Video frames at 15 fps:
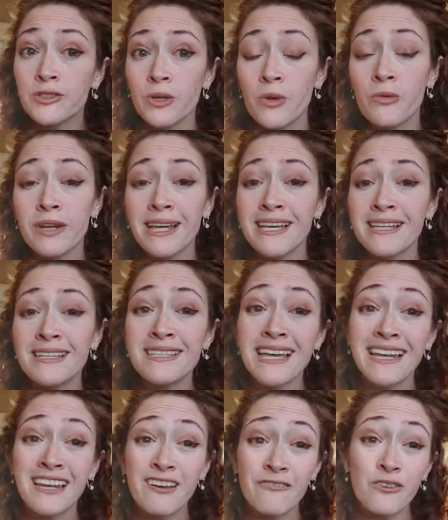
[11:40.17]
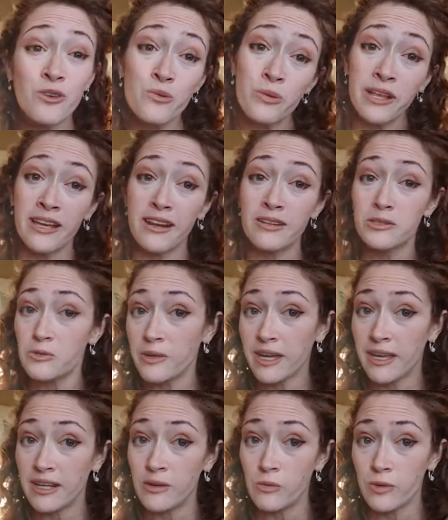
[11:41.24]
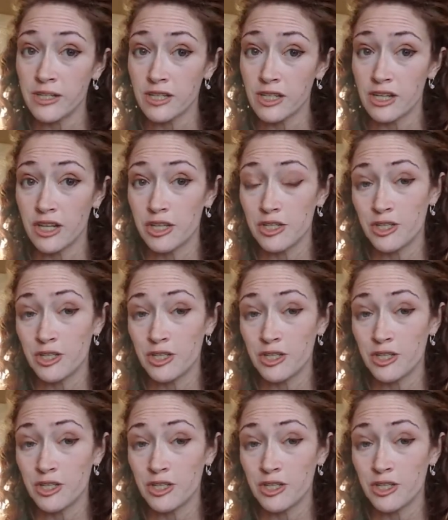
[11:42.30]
zone is and if you plan on doing any winter